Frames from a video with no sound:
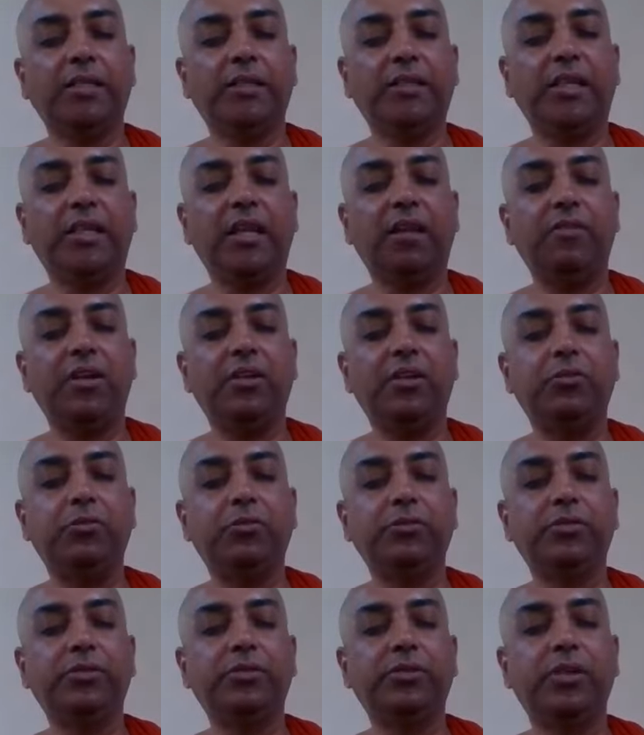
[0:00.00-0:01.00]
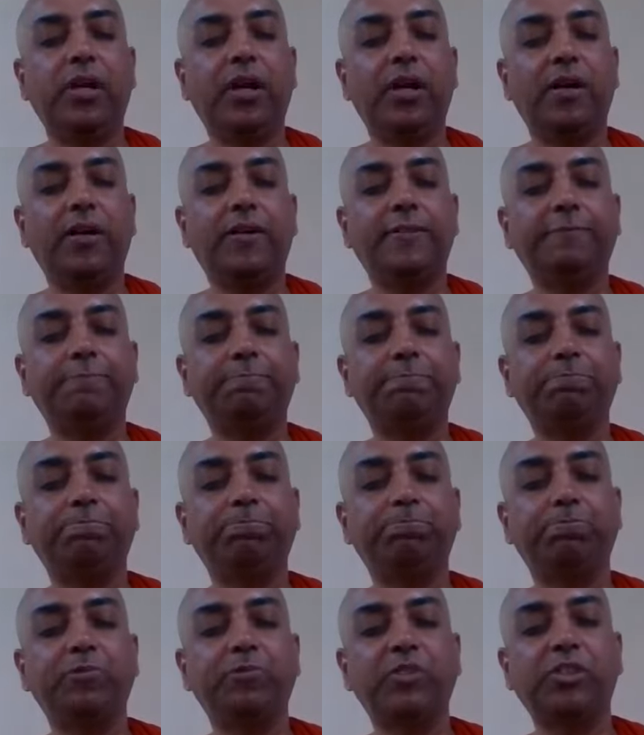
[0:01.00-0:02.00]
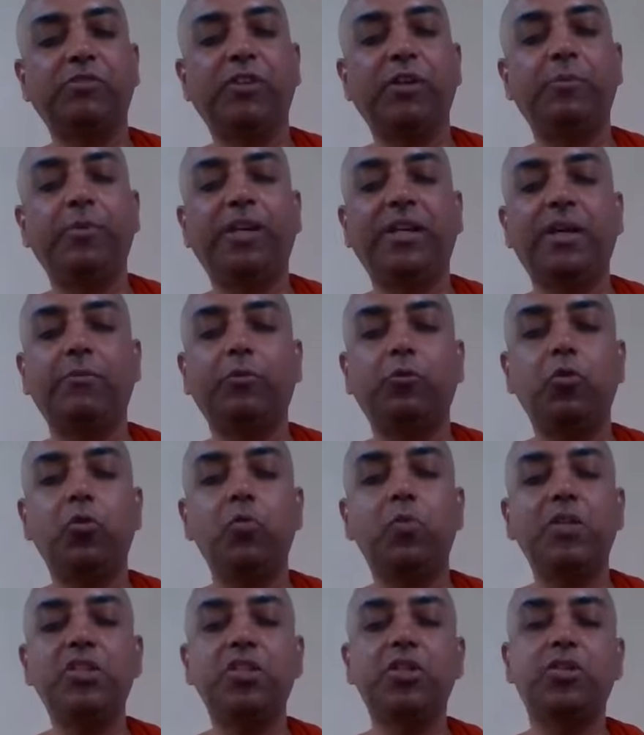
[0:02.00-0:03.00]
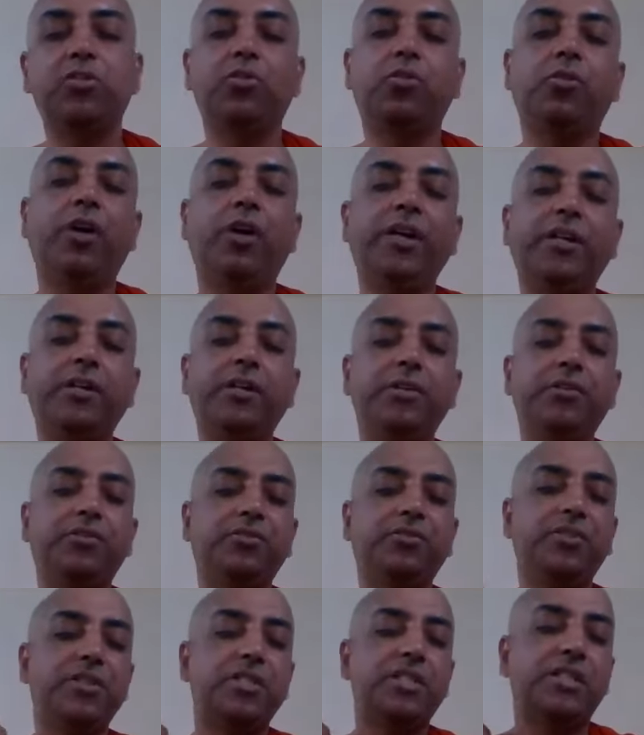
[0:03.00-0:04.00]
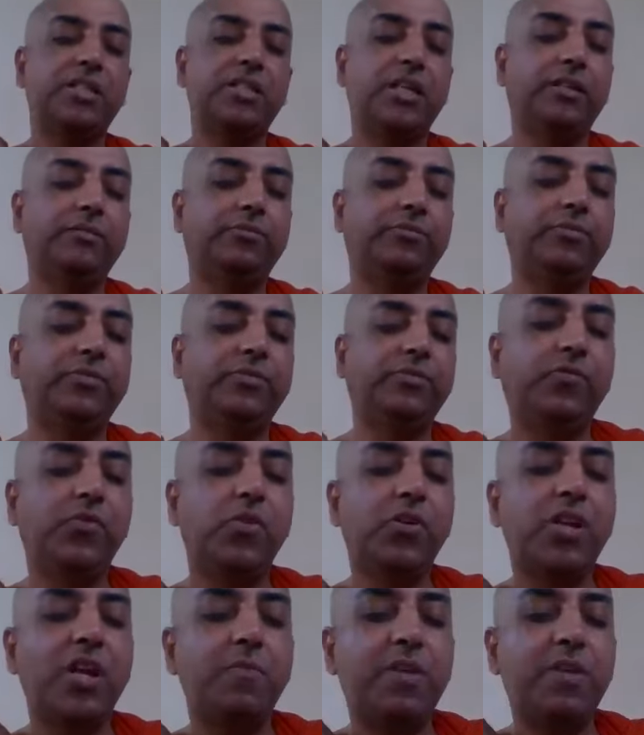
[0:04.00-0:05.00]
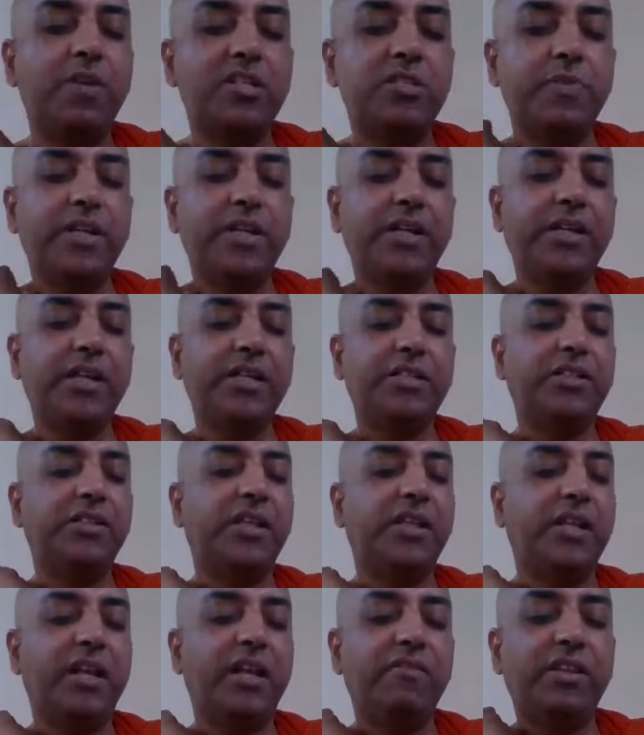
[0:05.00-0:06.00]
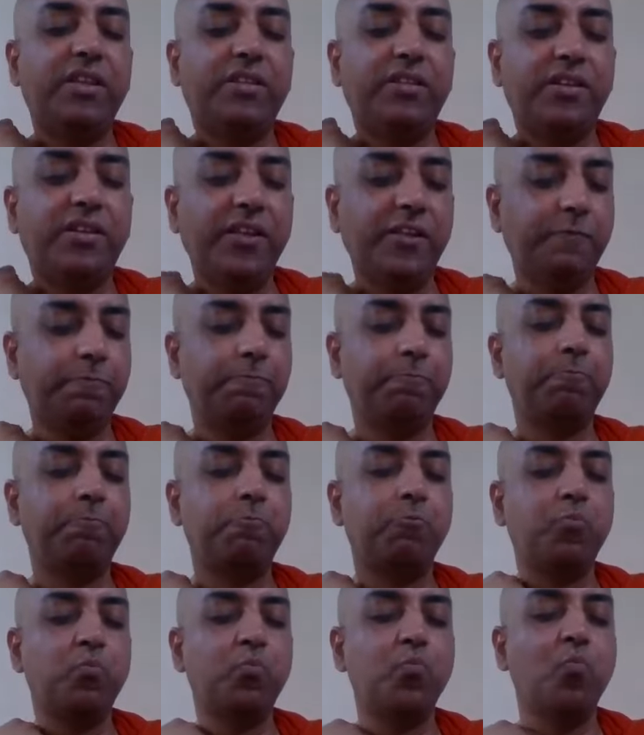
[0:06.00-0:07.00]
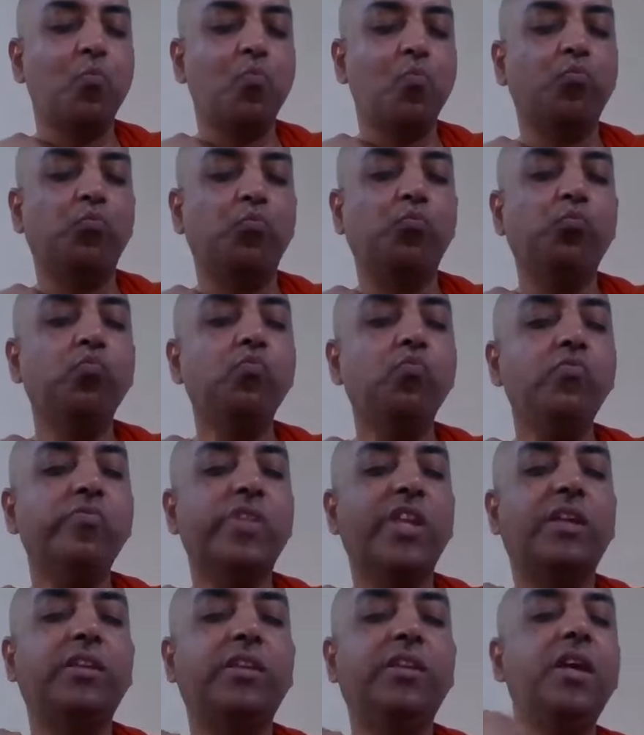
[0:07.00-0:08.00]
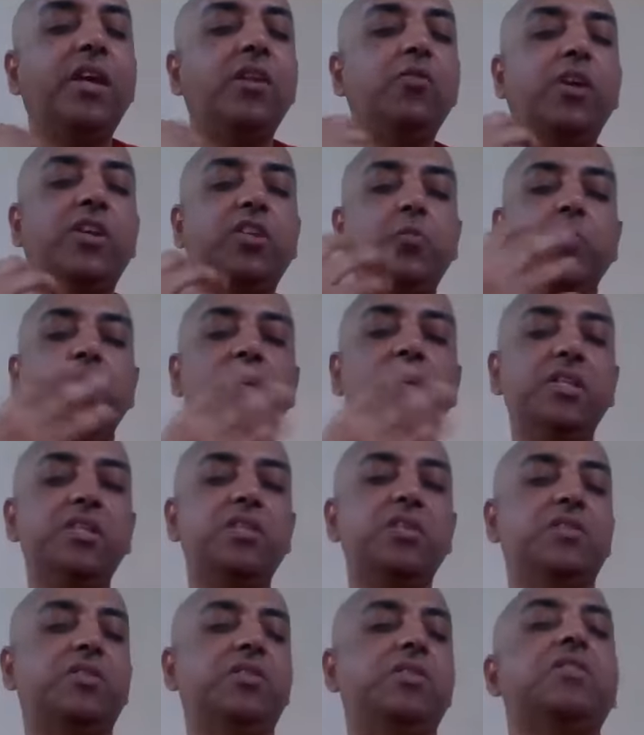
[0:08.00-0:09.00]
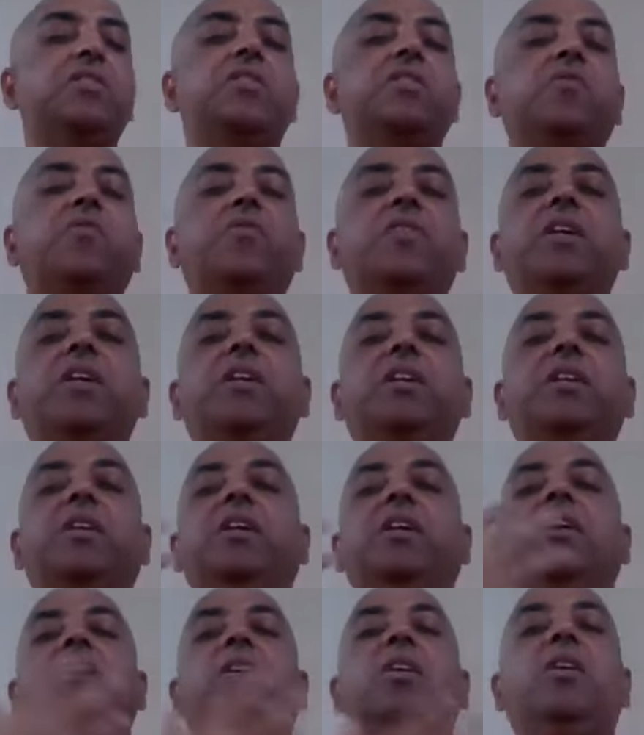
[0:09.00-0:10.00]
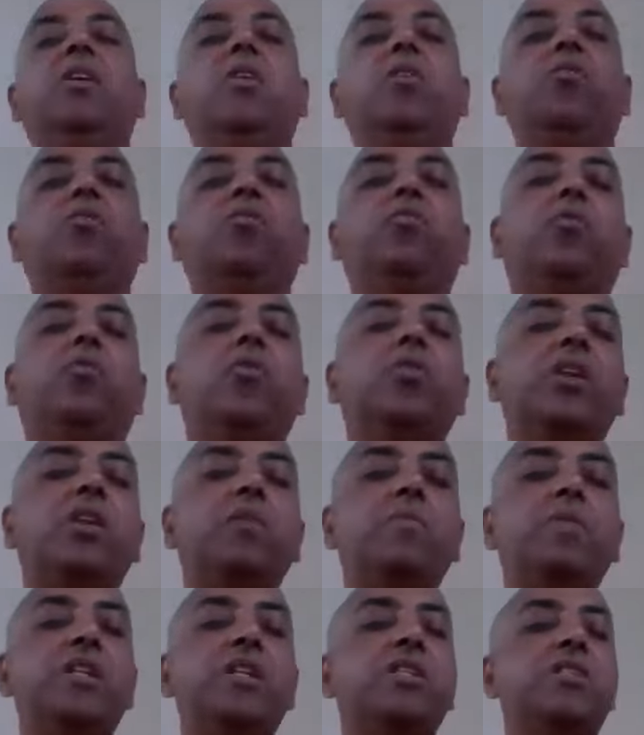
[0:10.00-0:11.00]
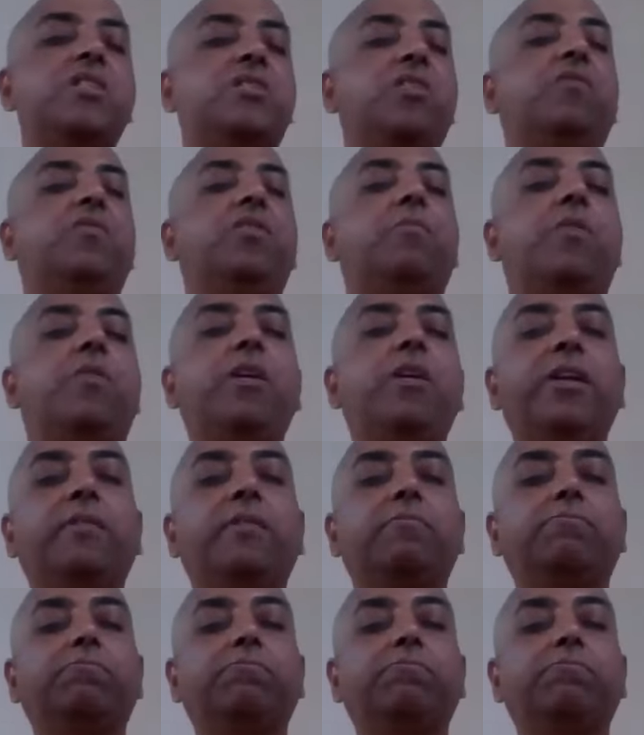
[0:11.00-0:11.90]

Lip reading: in level 2, it will become too much. So I introduce this four elements meditation in level 3. There you experience these different four elements of the body: